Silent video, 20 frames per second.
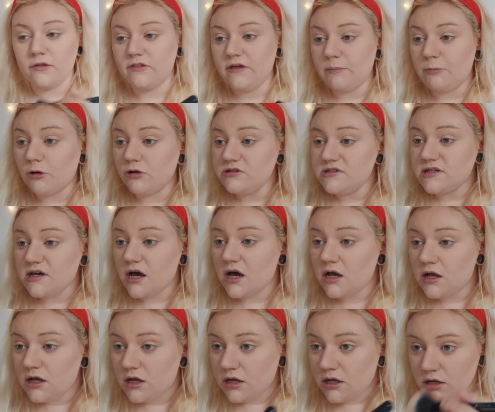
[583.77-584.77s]
the
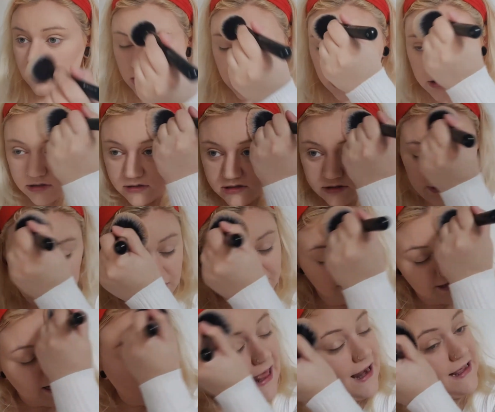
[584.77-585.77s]
bronzer so it
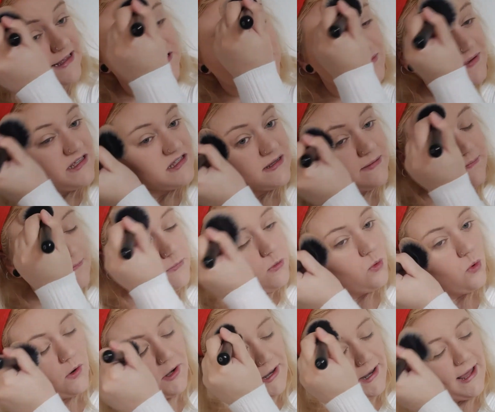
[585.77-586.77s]
looks a little bit
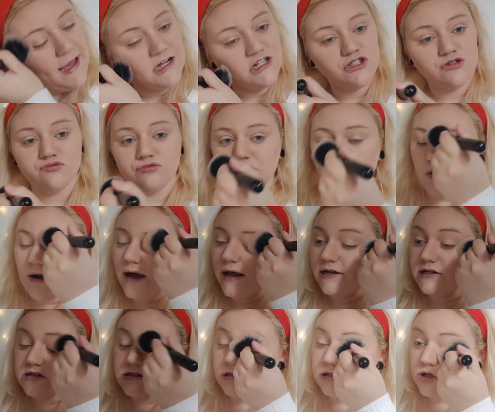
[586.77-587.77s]
more natural
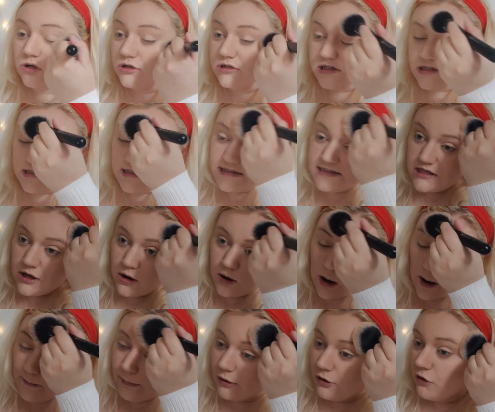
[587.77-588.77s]
and not
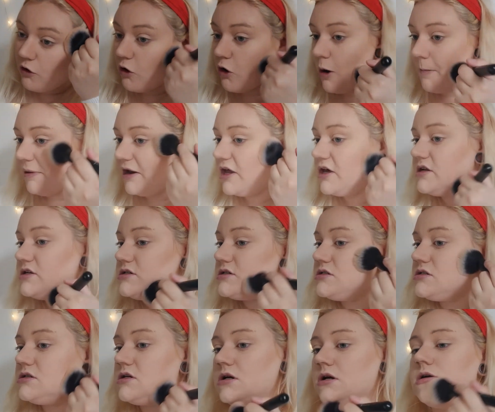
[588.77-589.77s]
so
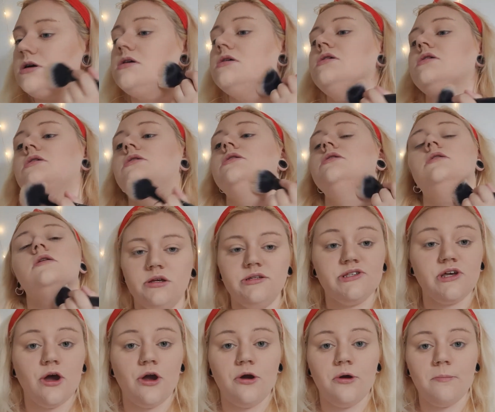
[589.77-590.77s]
prominent.
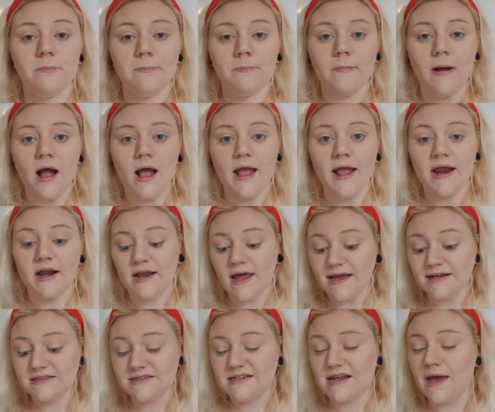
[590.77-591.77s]
So my
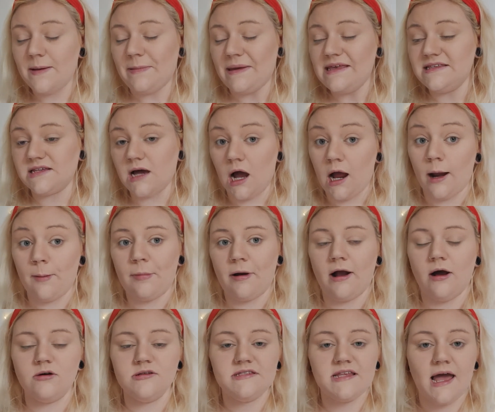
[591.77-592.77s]
next step is
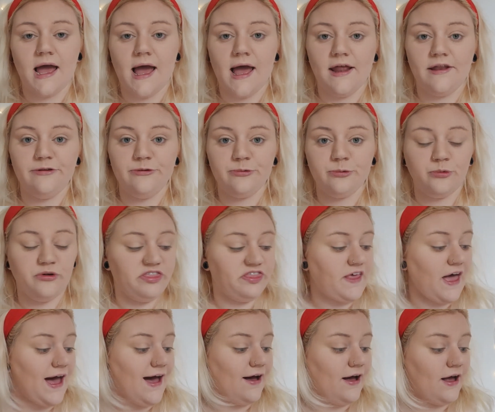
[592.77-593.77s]
eyebrows, and with
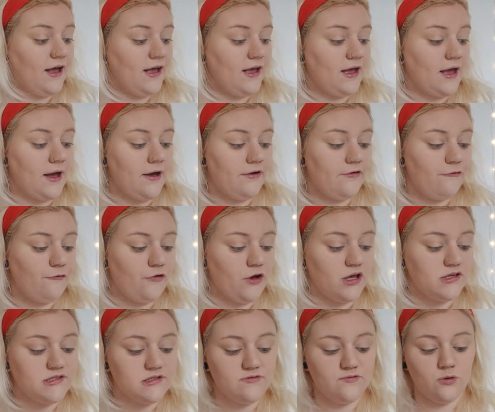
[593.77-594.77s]
that I
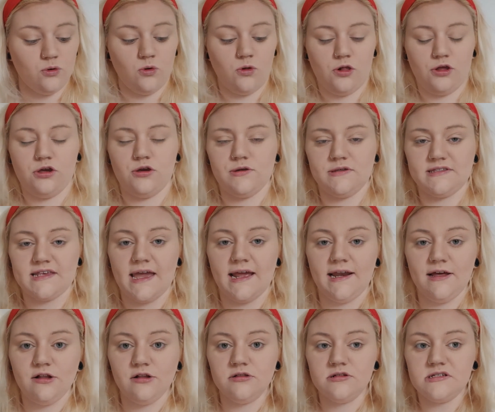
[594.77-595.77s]
first of all use a
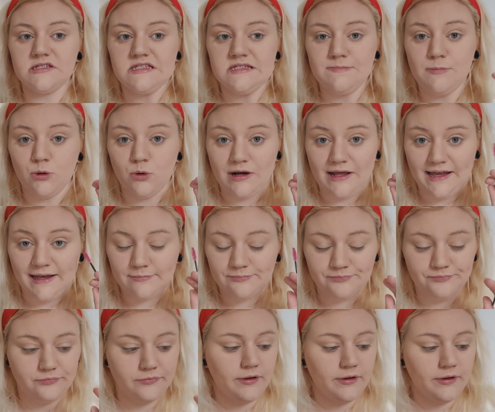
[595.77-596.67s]
little spoolie.